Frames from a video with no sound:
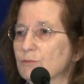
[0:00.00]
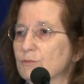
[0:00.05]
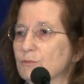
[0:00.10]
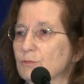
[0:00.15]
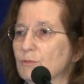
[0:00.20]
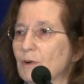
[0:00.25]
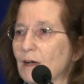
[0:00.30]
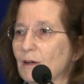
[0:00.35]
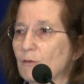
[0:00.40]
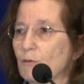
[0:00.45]

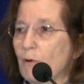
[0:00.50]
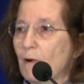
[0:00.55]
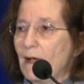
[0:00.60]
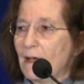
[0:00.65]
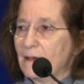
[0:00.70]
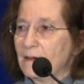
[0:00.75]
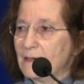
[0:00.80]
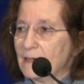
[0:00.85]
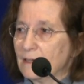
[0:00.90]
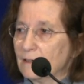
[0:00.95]
to
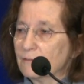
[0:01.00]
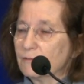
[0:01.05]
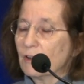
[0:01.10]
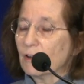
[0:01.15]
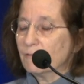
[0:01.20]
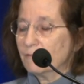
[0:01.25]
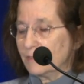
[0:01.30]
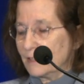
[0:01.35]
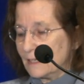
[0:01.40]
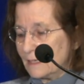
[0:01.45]
acquiring
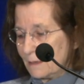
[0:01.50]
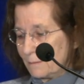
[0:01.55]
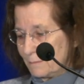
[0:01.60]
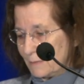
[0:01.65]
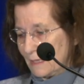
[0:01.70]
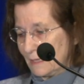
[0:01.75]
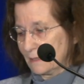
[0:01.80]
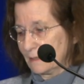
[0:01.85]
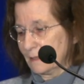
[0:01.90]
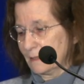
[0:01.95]
von
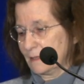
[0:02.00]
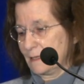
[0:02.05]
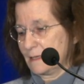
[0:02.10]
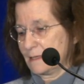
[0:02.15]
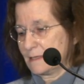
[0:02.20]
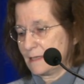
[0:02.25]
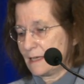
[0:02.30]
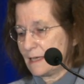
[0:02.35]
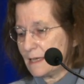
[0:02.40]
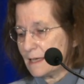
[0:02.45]
Willebrand
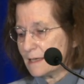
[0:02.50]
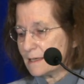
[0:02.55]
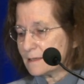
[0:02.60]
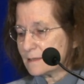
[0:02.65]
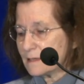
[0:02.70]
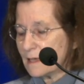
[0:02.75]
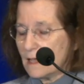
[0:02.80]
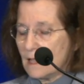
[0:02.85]
disease,